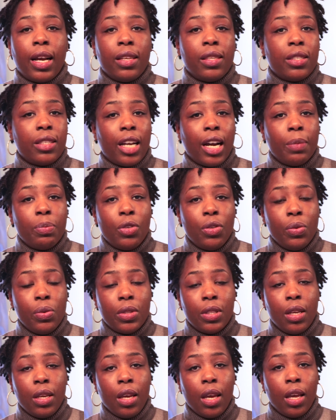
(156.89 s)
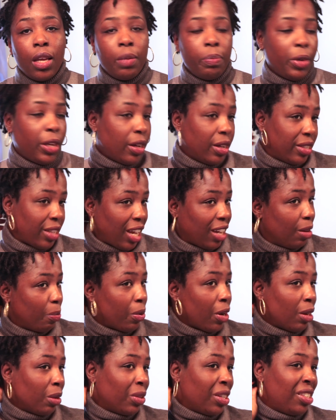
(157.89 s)
I stopped using it, because I could
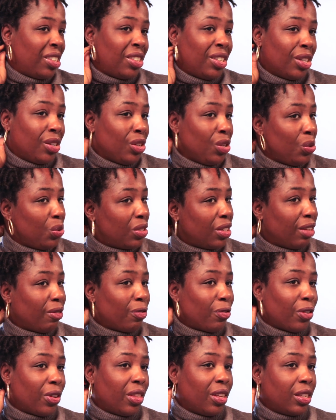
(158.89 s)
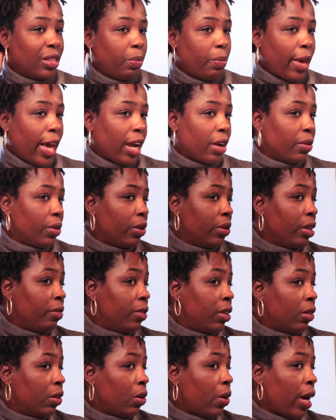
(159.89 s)
probably still use it for this back row,
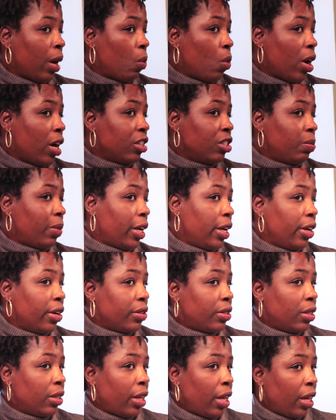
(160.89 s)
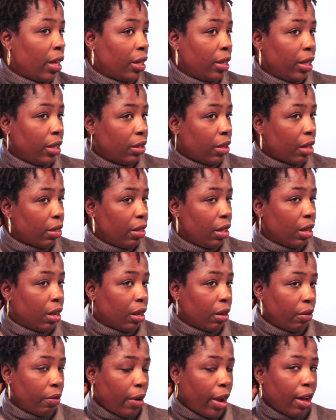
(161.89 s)
even though I washed my hair today and nothing
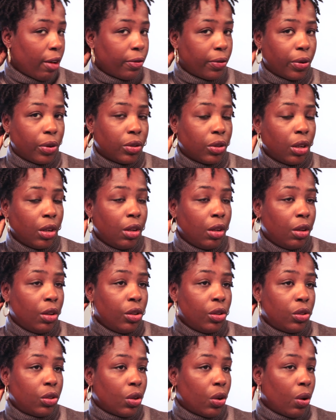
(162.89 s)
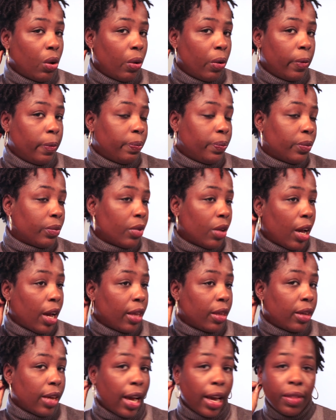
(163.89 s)
unraveled. So
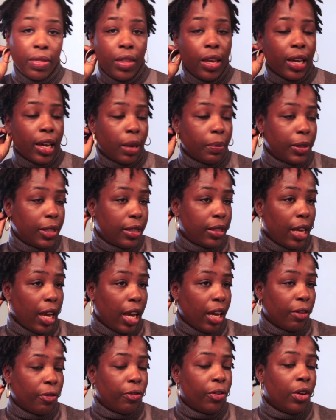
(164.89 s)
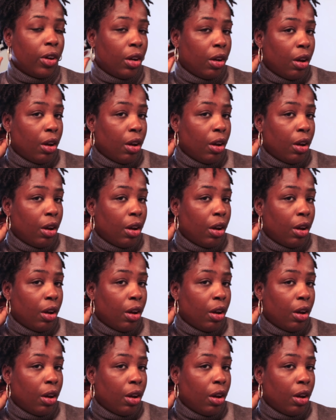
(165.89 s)
I think I'm safe.